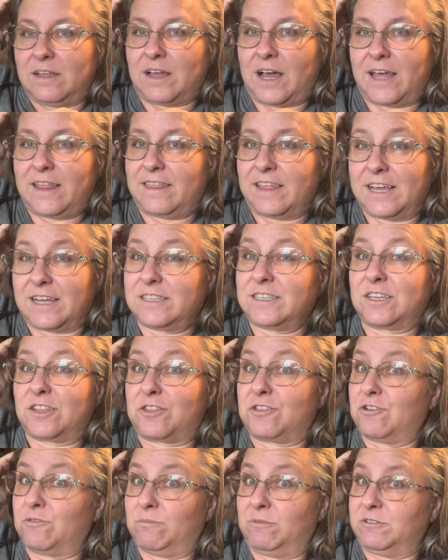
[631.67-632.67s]
I think it's a
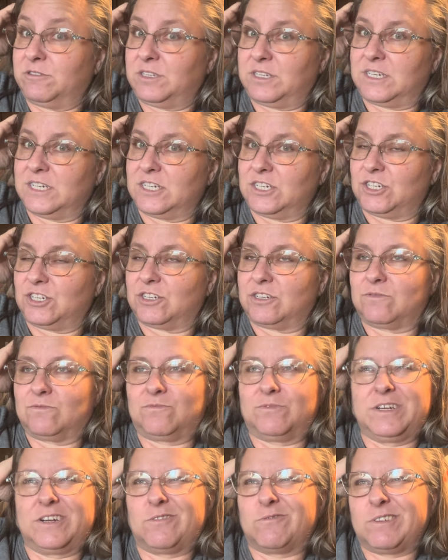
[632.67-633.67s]
thermal stitch.
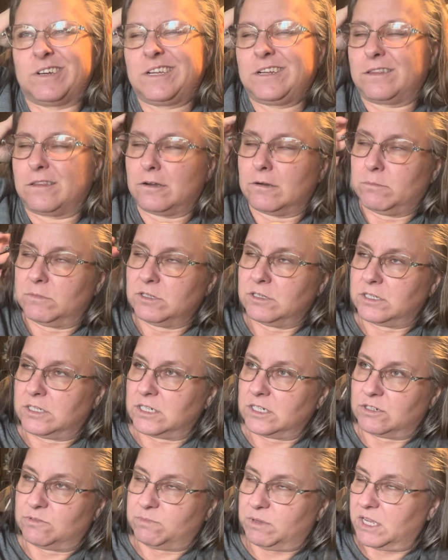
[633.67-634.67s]
We don't need thermal
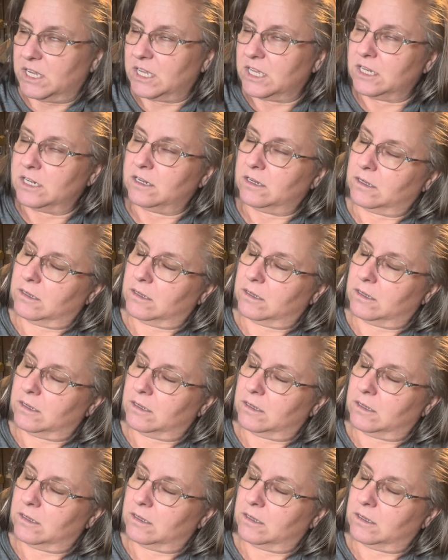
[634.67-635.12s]
stitch blanket.